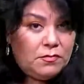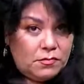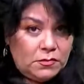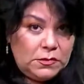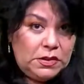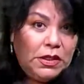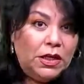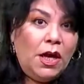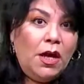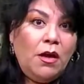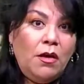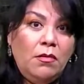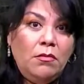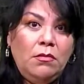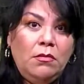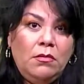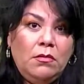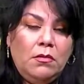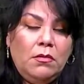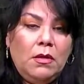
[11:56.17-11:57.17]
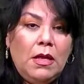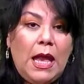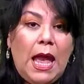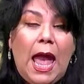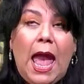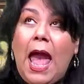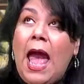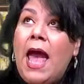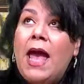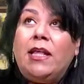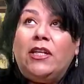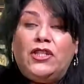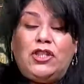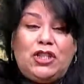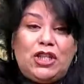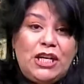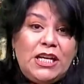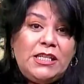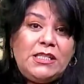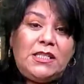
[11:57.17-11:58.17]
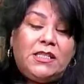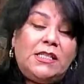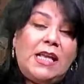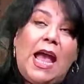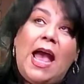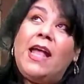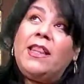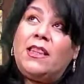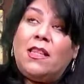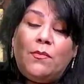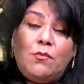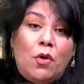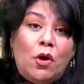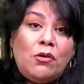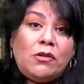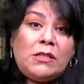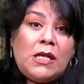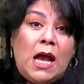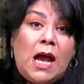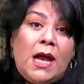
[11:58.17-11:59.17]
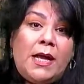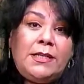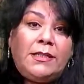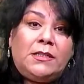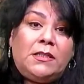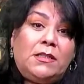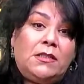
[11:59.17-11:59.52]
You know, at Jesus, at the Most High